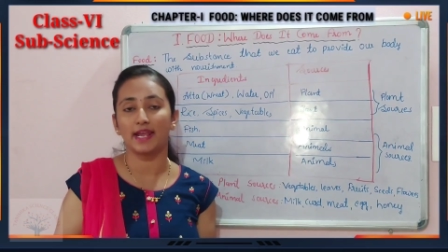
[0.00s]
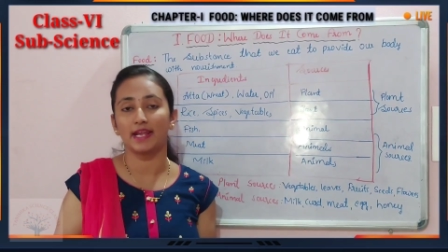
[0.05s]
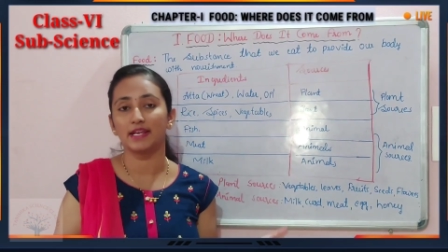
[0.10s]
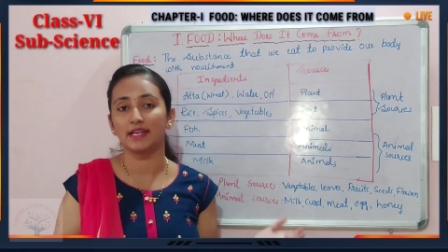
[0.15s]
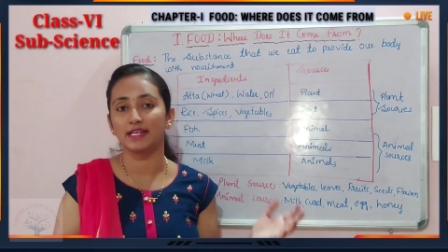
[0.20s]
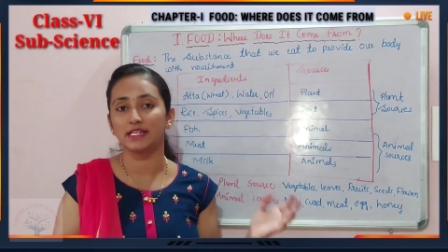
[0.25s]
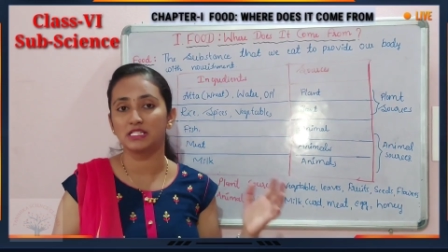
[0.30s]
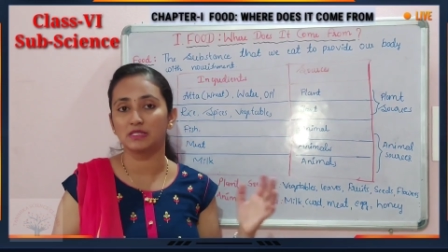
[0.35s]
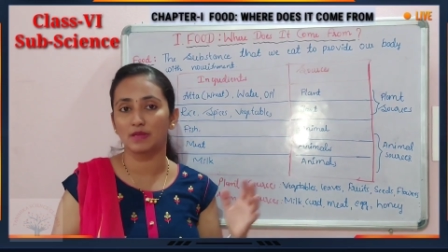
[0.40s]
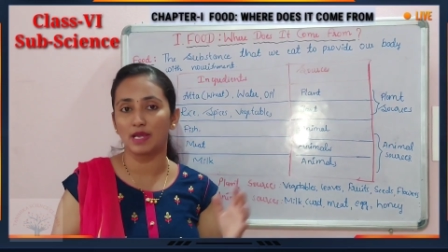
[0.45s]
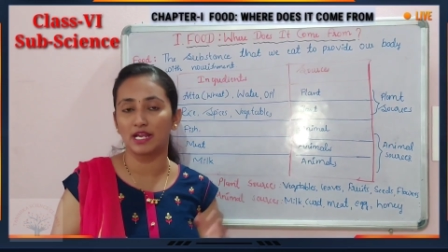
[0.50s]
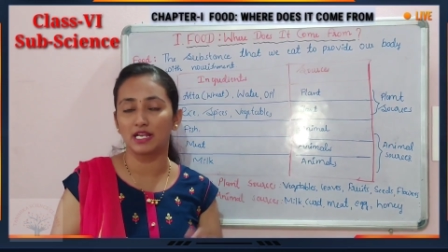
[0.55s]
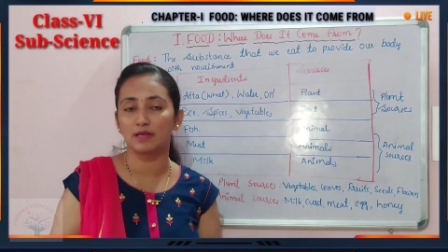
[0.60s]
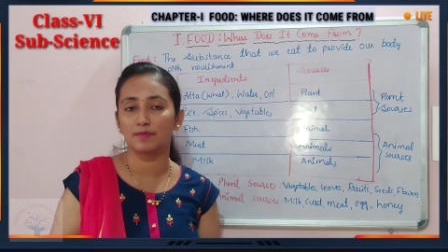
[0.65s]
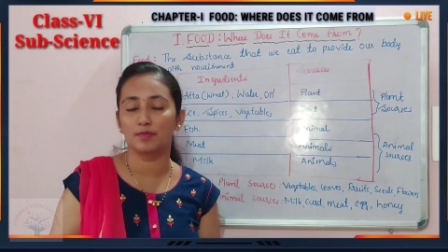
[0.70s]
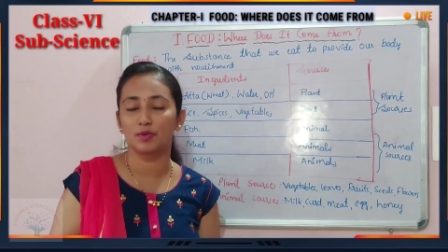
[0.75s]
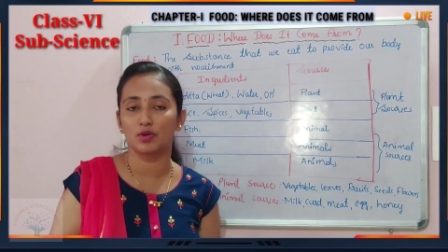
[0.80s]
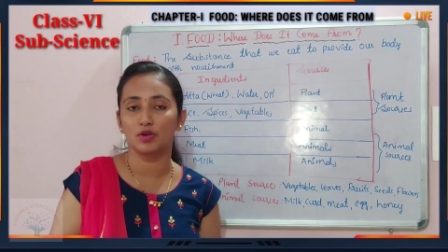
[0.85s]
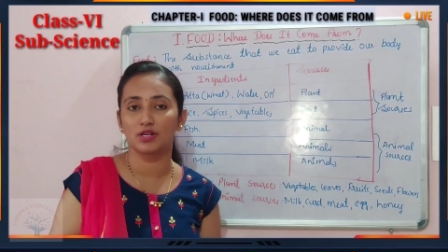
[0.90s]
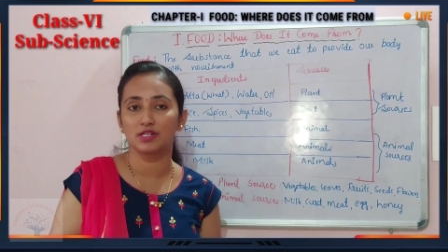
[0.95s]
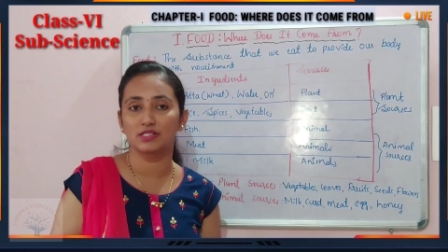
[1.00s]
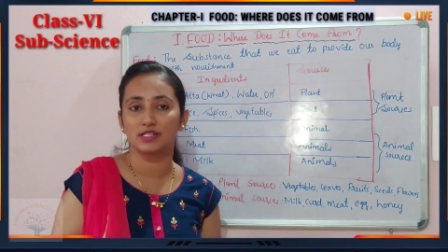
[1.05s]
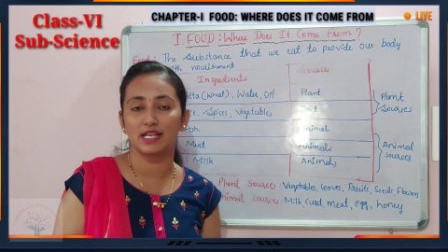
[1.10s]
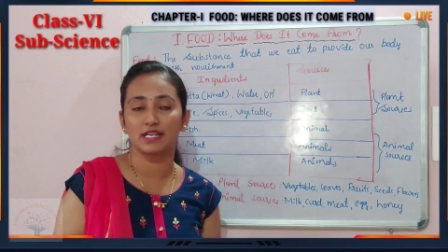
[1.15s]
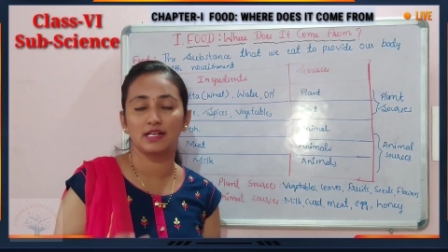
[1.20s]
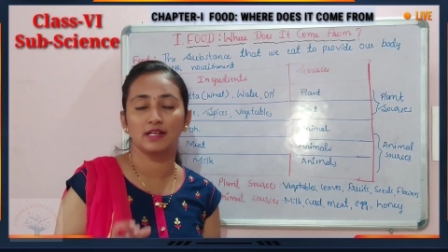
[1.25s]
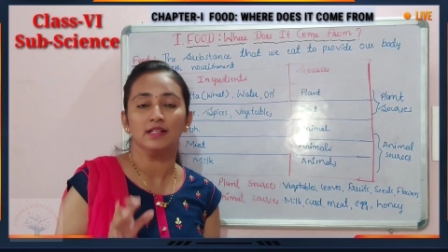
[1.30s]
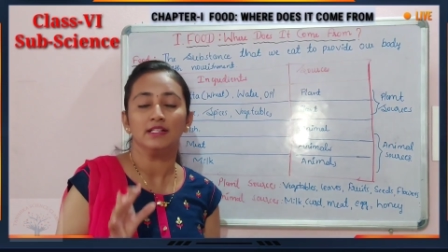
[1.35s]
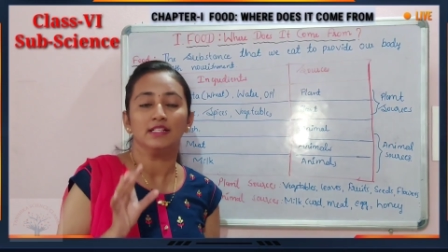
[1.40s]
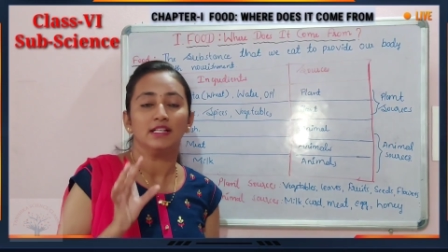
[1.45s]
egg products
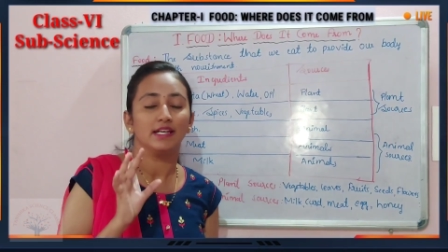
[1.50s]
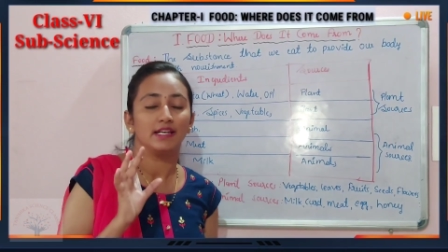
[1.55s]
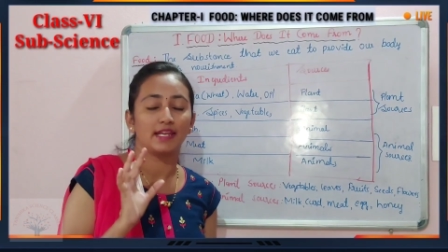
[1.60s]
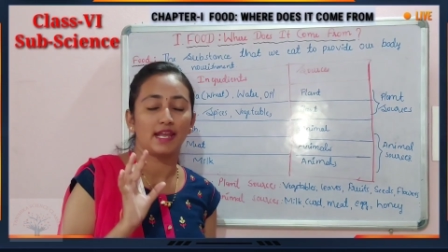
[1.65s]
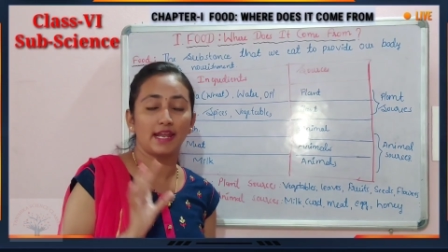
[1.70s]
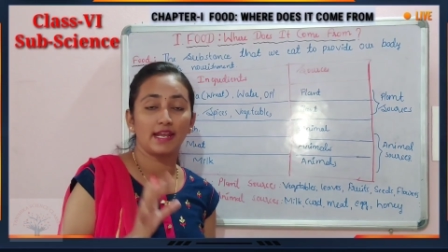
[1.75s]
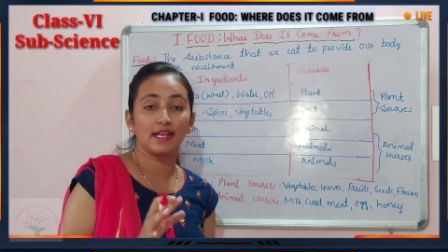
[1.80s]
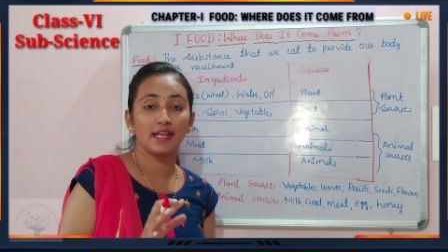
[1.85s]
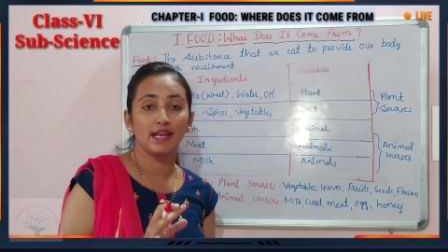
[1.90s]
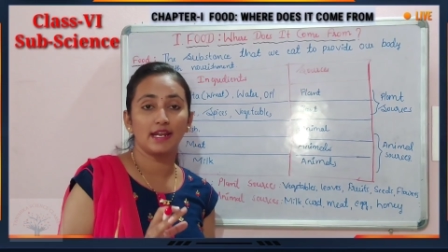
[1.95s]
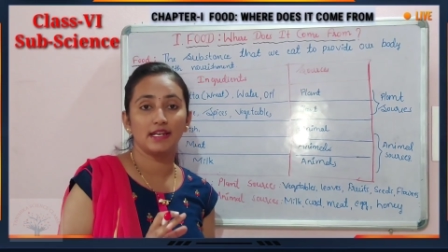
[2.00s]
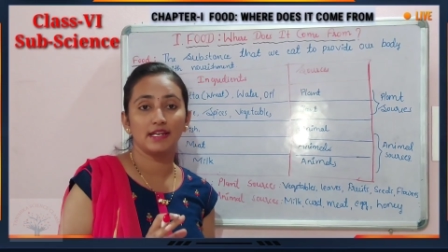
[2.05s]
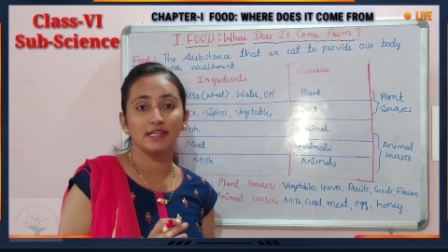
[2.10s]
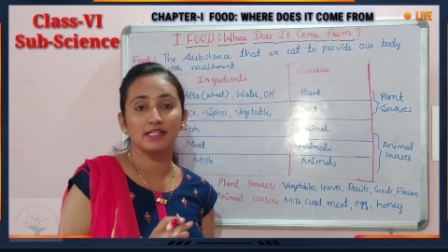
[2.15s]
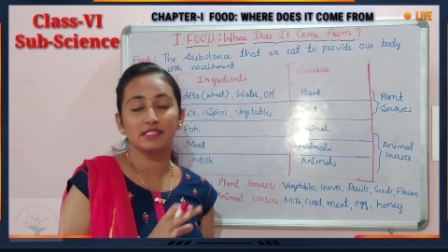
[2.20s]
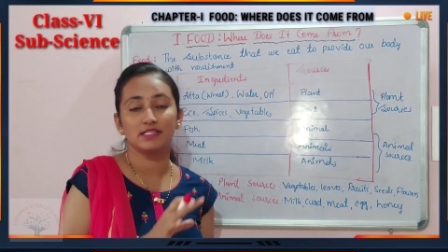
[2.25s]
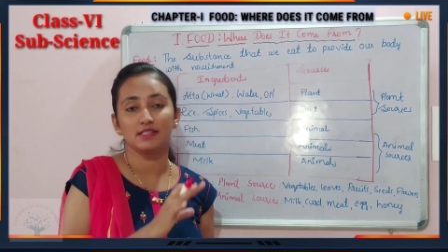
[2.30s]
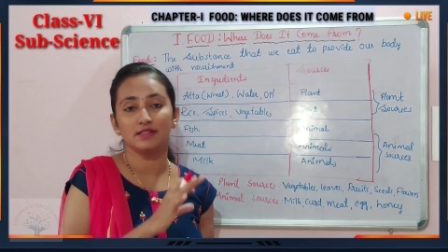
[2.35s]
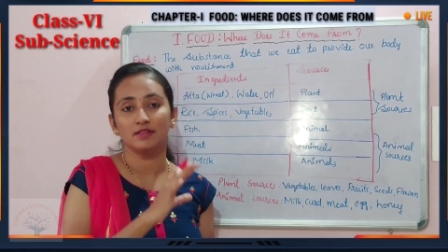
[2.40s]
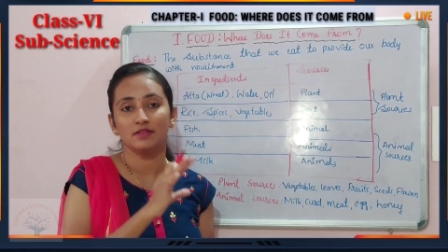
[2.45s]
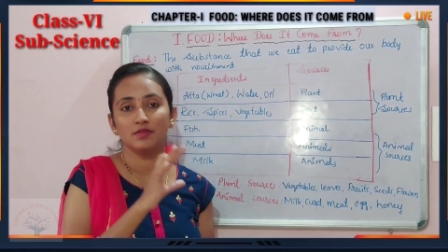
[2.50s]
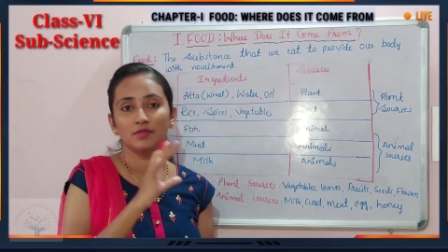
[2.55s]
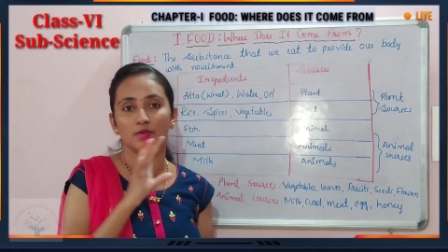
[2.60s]
like egg and its